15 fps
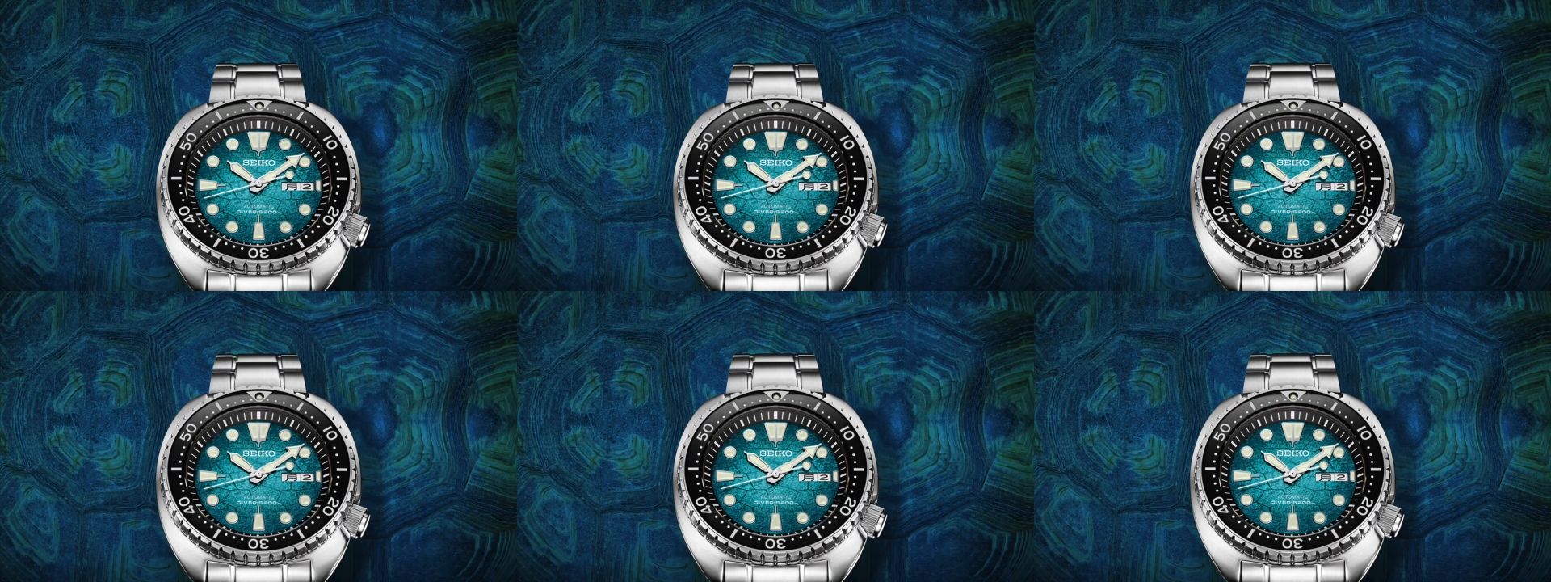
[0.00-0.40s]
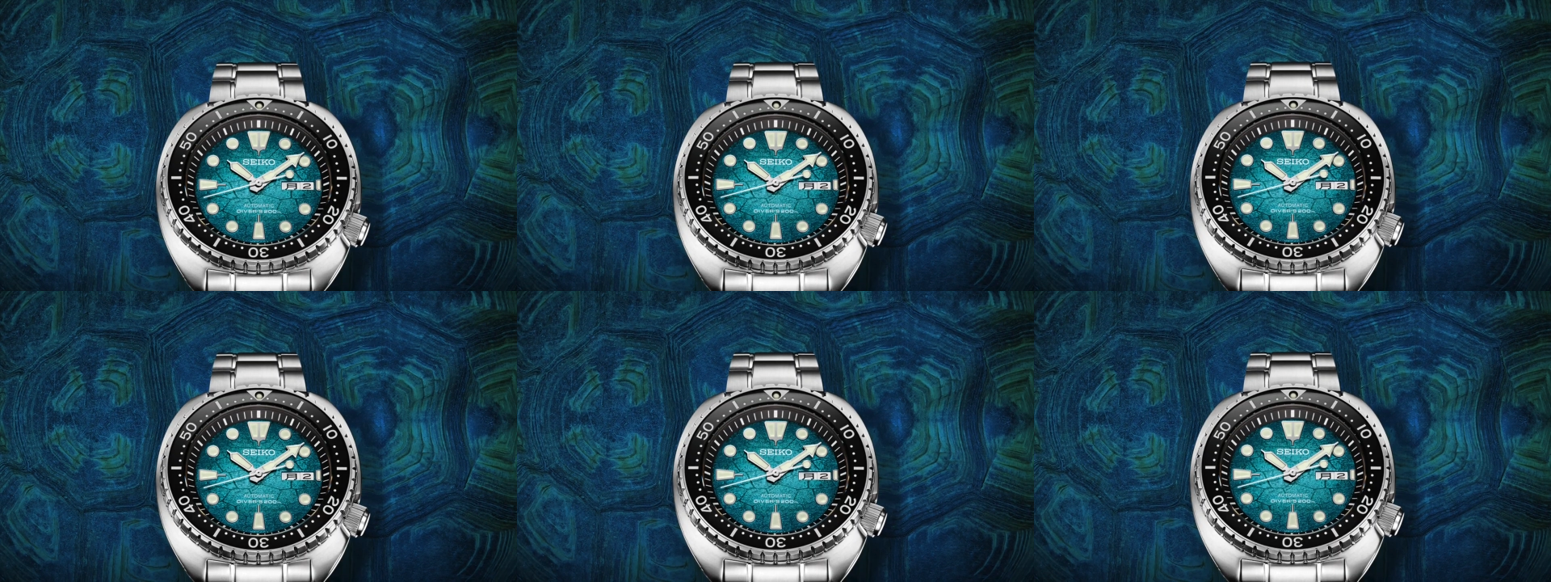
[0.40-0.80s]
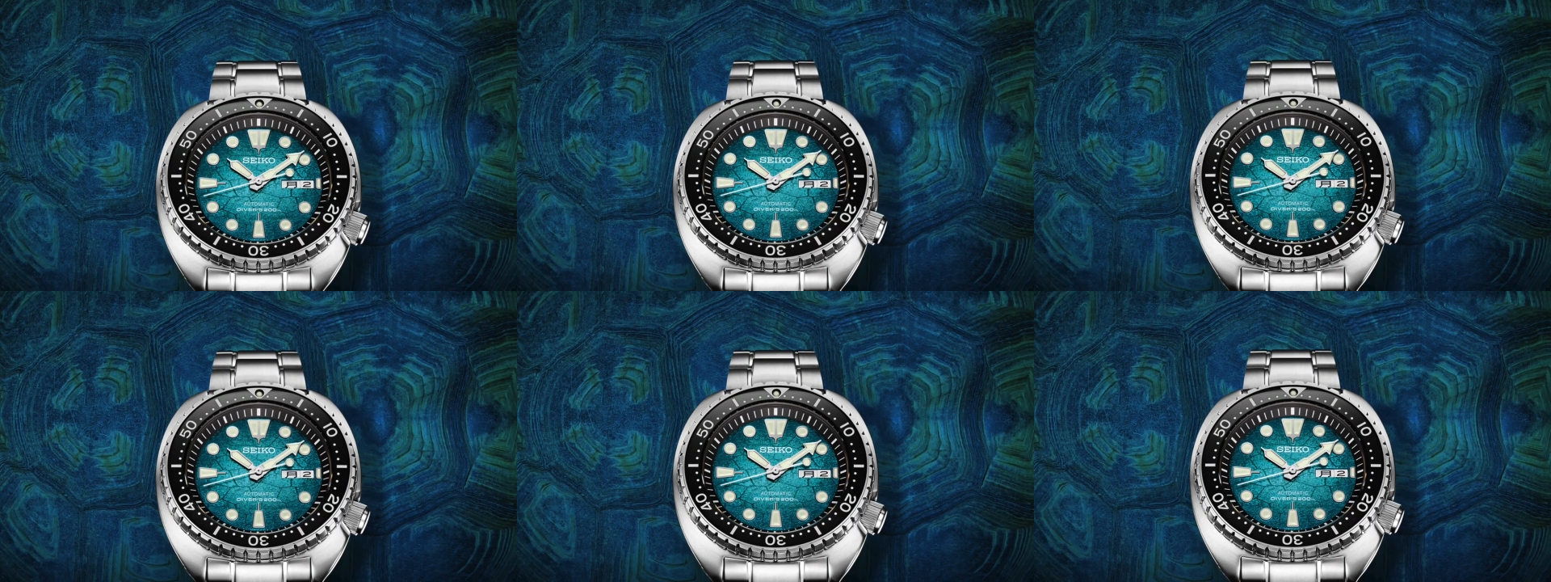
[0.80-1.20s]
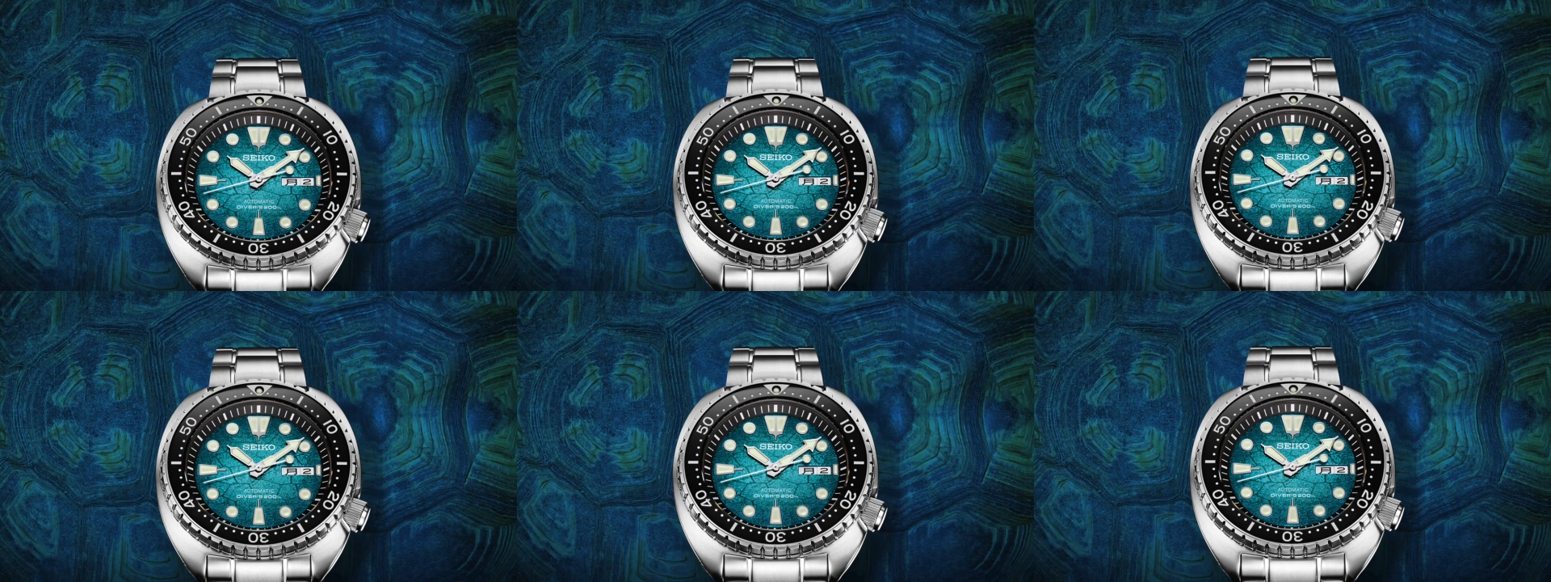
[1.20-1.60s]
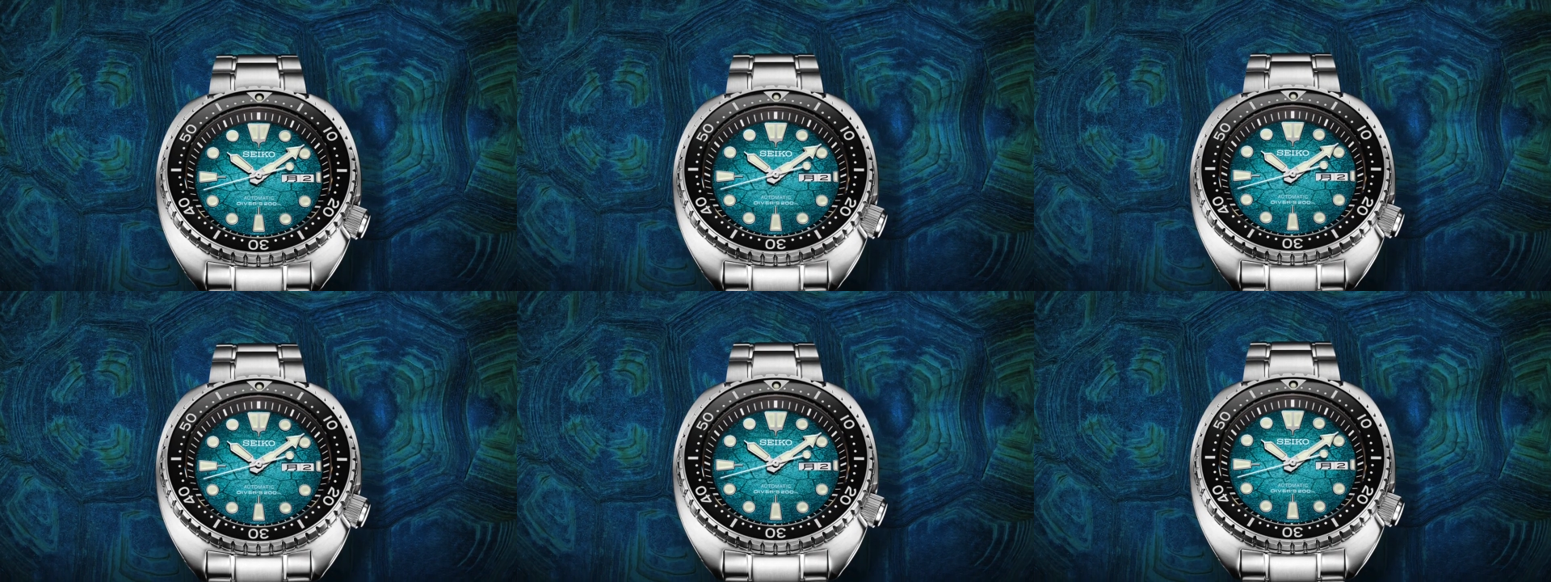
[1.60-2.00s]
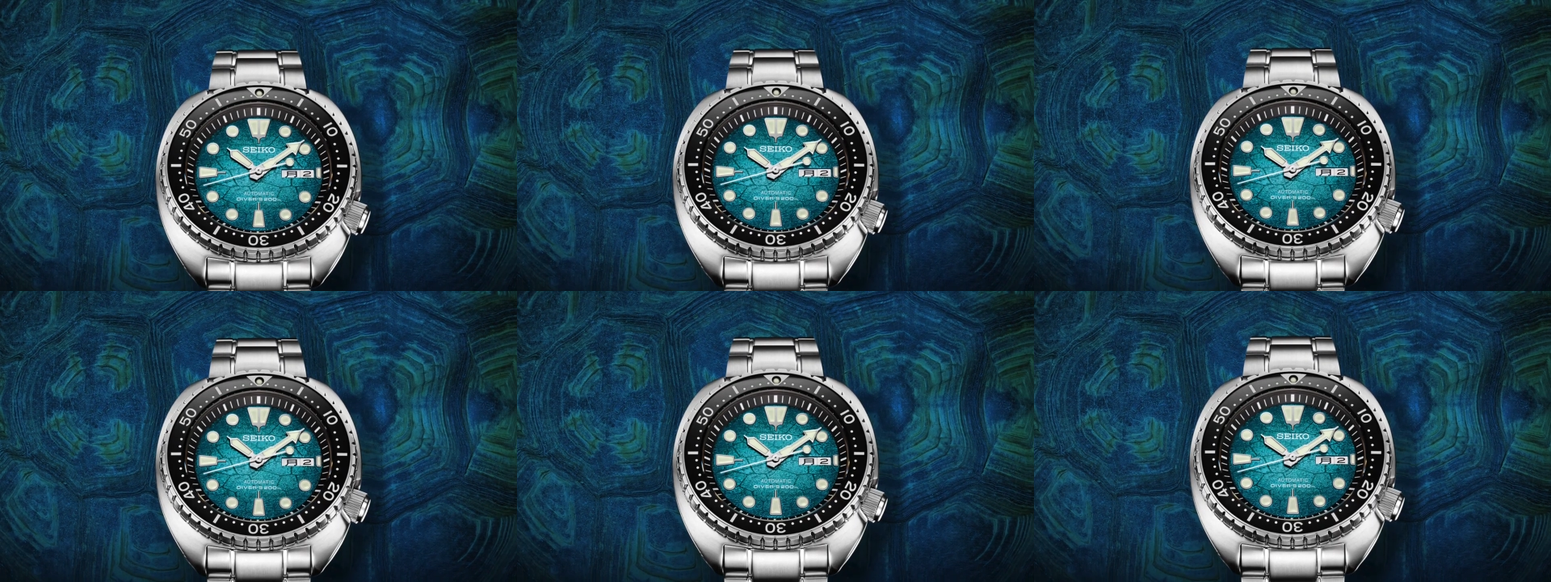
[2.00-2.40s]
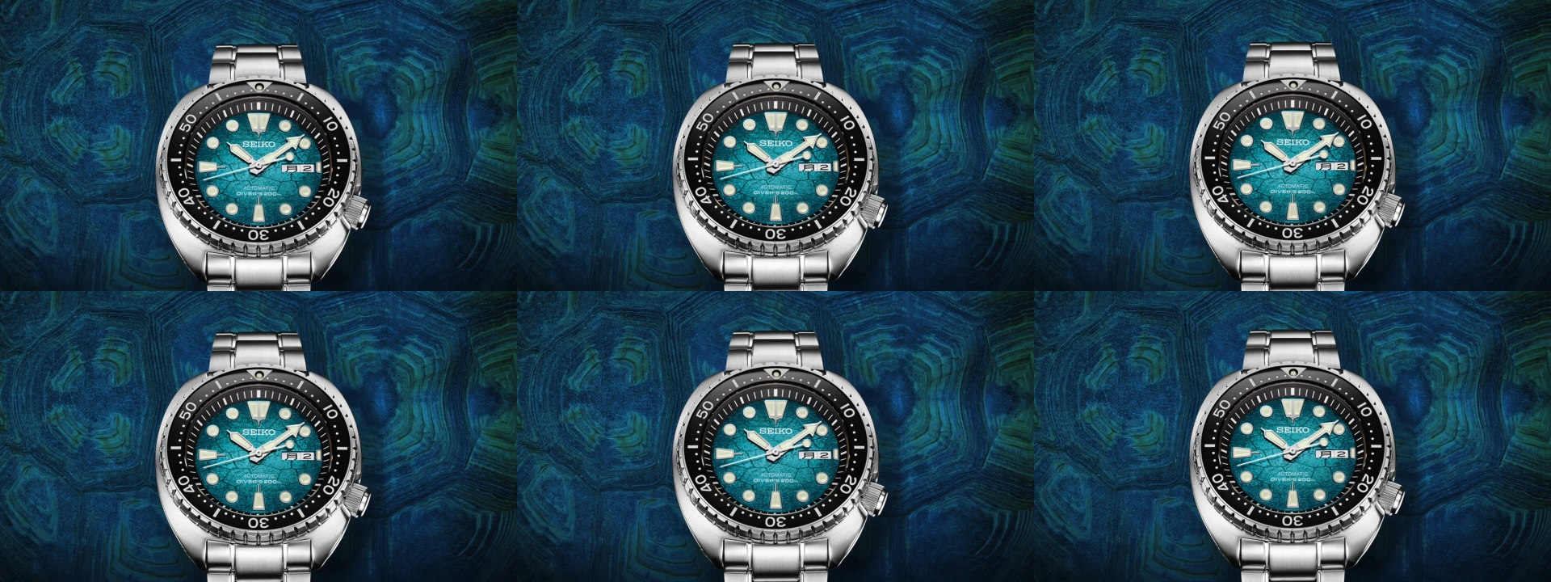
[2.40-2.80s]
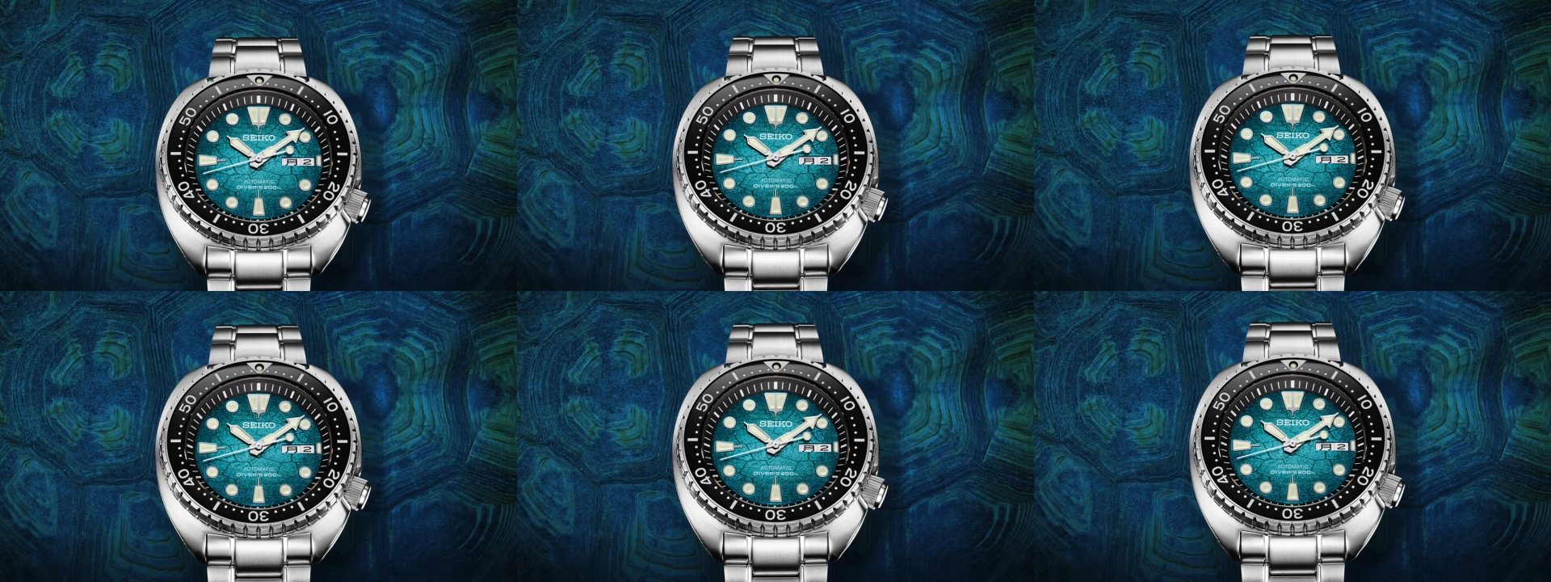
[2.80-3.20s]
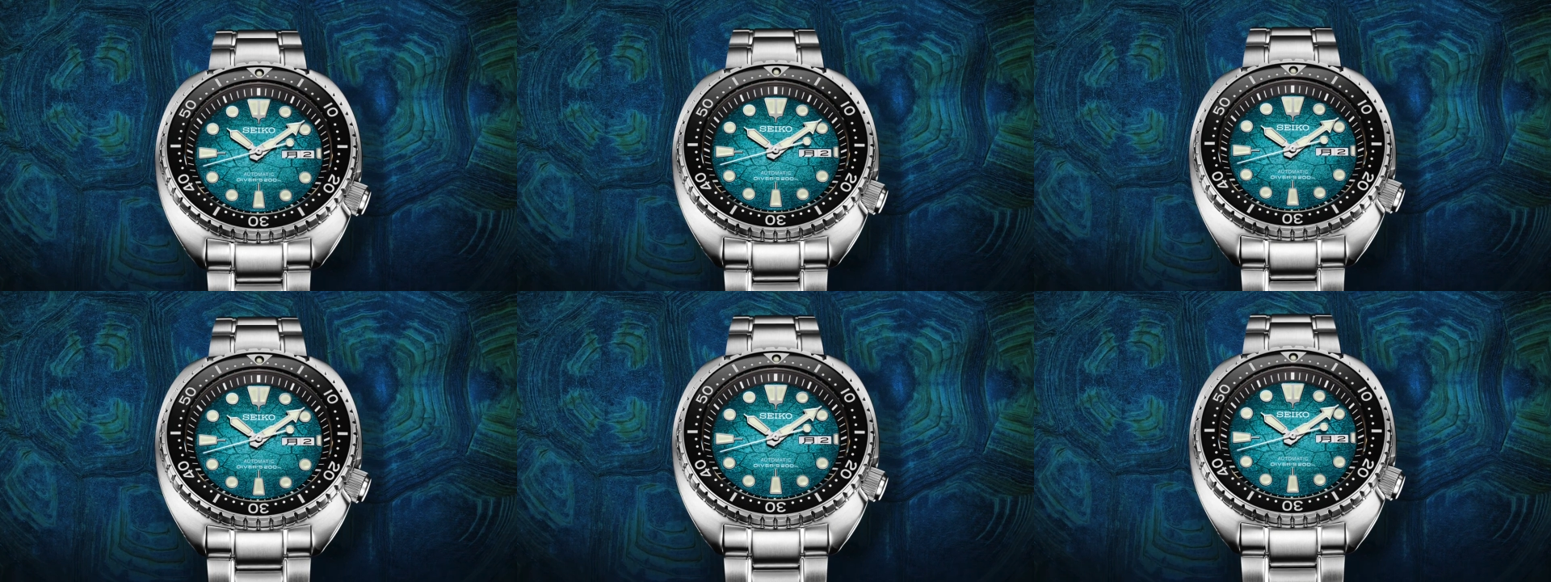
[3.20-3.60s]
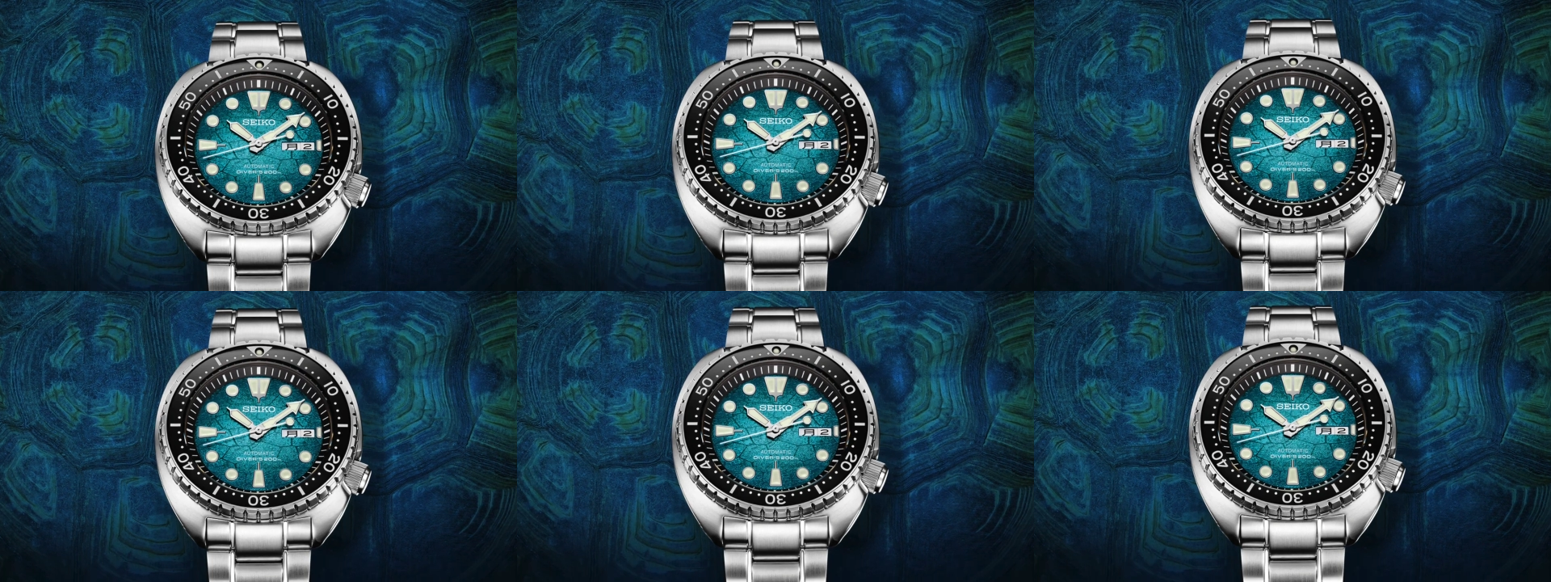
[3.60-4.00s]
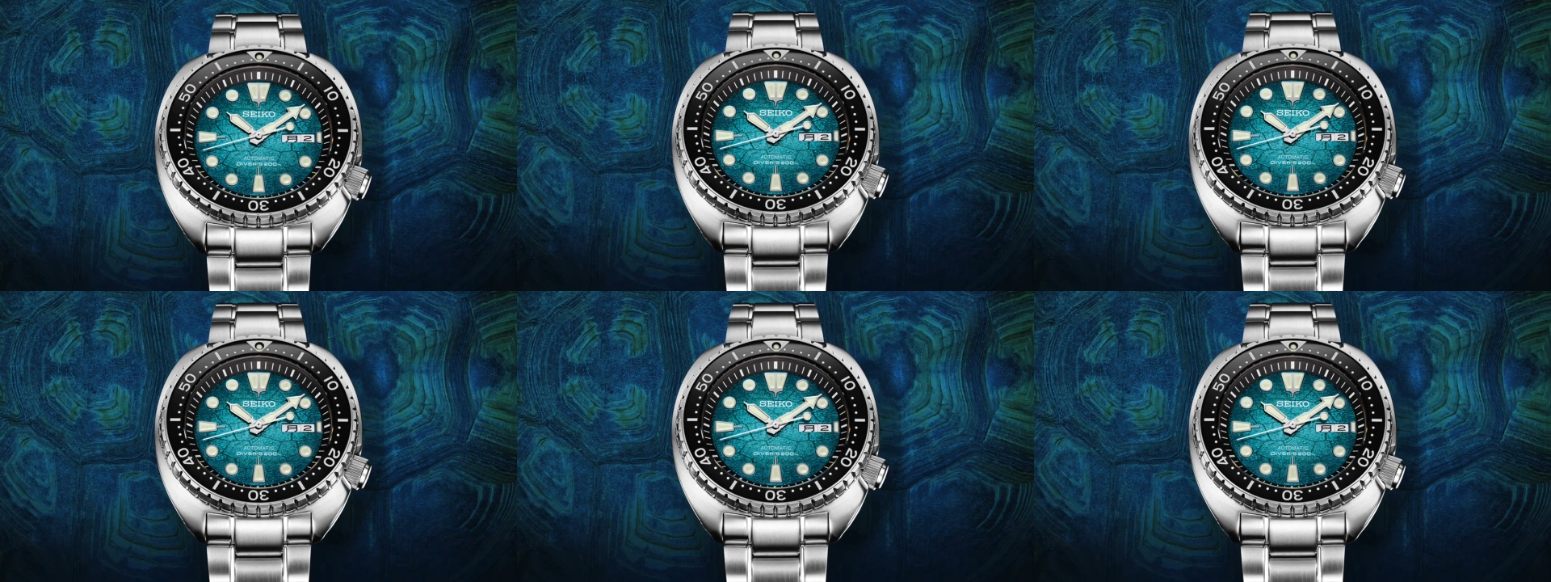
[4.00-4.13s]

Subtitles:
Nobody's mouth can be seen.